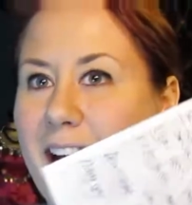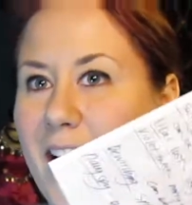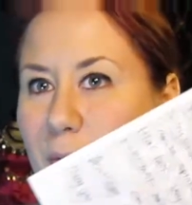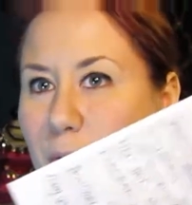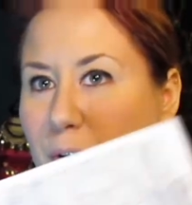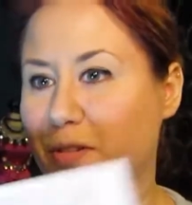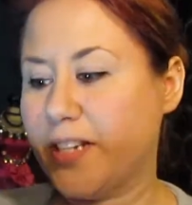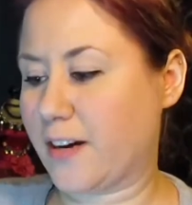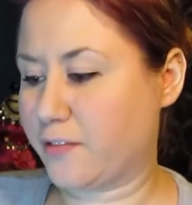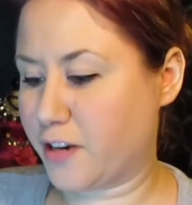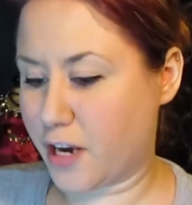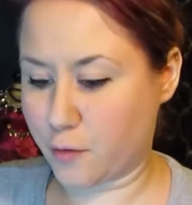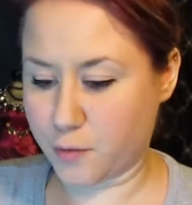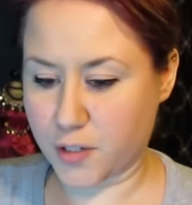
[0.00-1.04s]
I wrote down
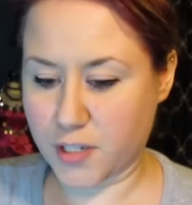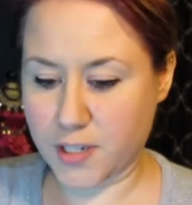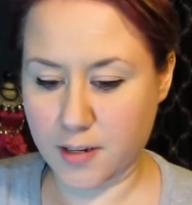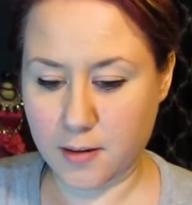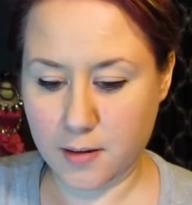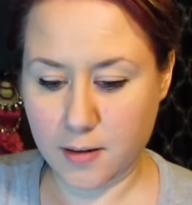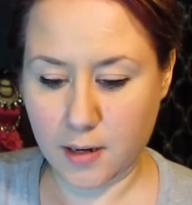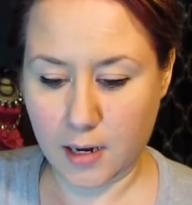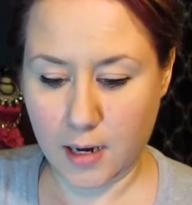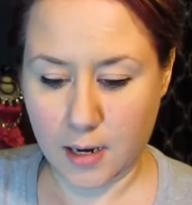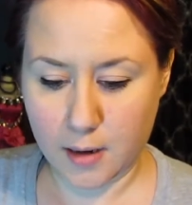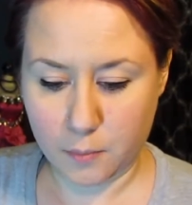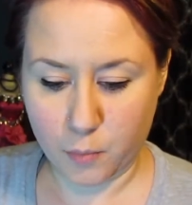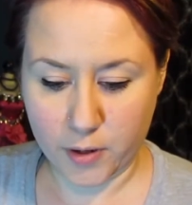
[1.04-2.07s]
notes
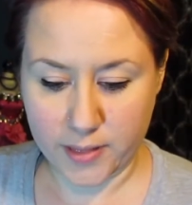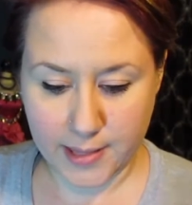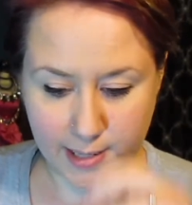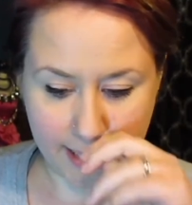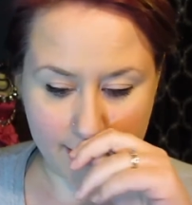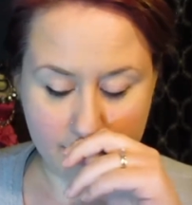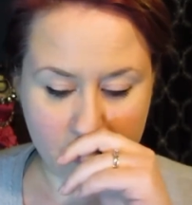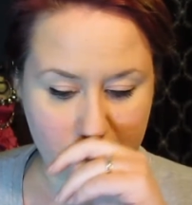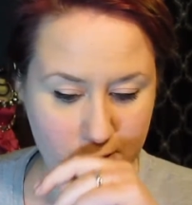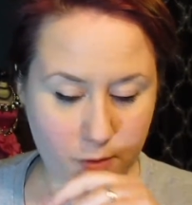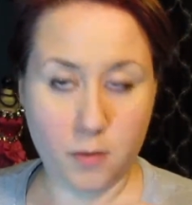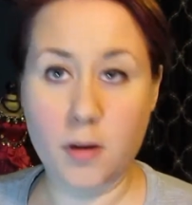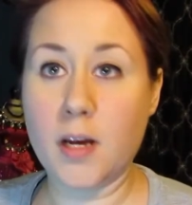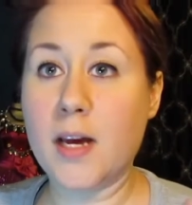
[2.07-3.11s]
um, with these
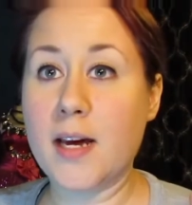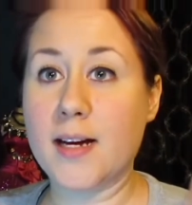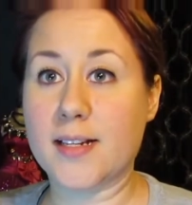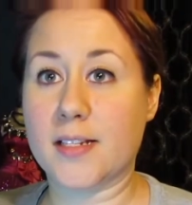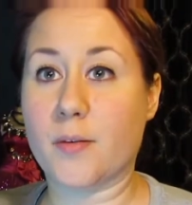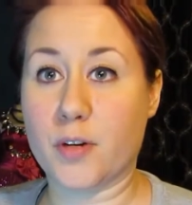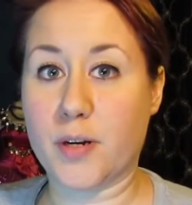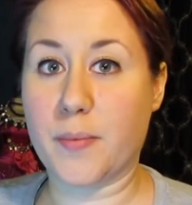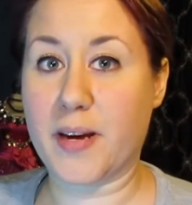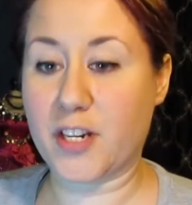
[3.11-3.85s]
two because I wanted to make